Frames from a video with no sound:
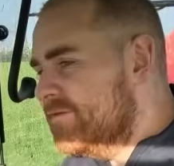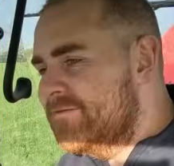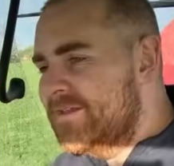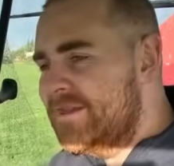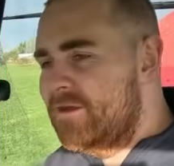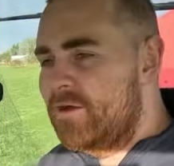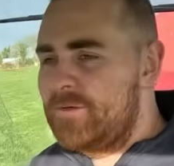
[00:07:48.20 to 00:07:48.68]
the
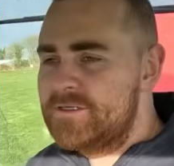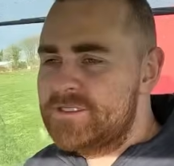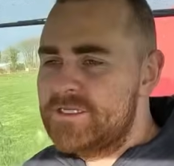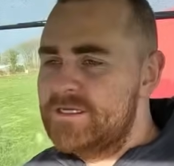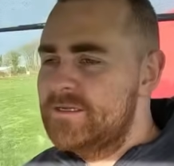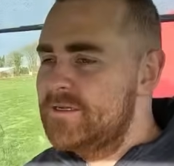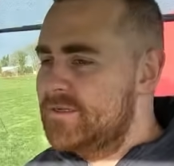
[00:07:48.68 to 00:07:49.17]
video, but
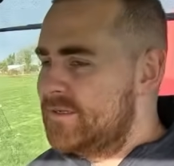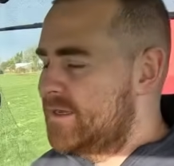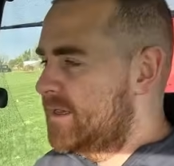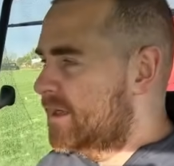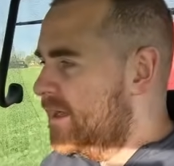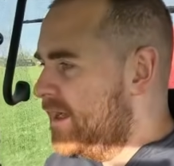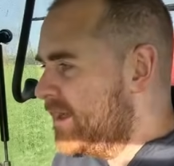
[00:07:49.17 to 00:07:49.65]

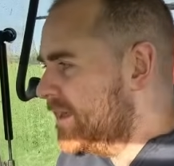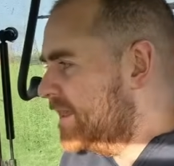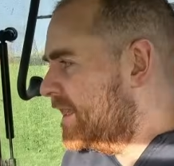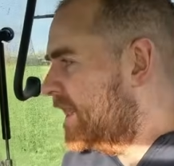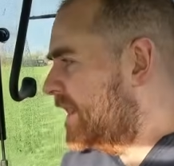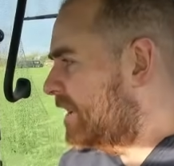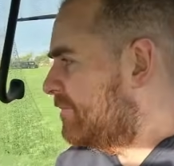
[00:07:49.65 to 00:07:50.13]
I
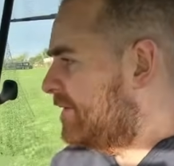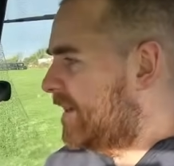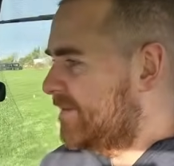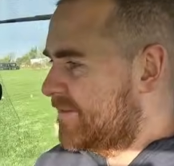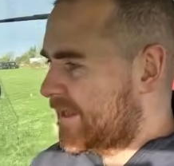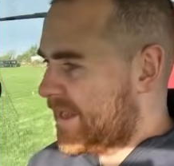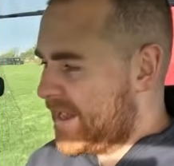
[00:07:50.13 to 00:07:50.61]

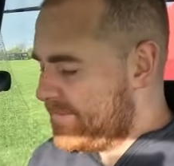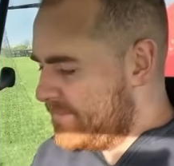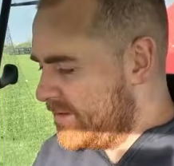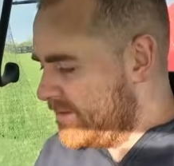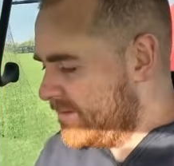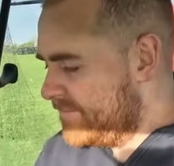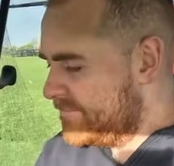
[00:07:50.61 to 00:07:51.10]
had the
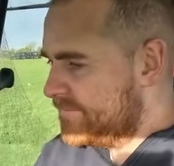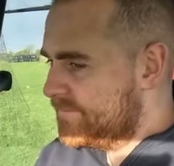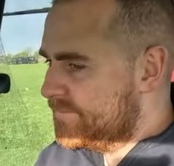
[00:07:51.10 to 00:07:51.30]
camera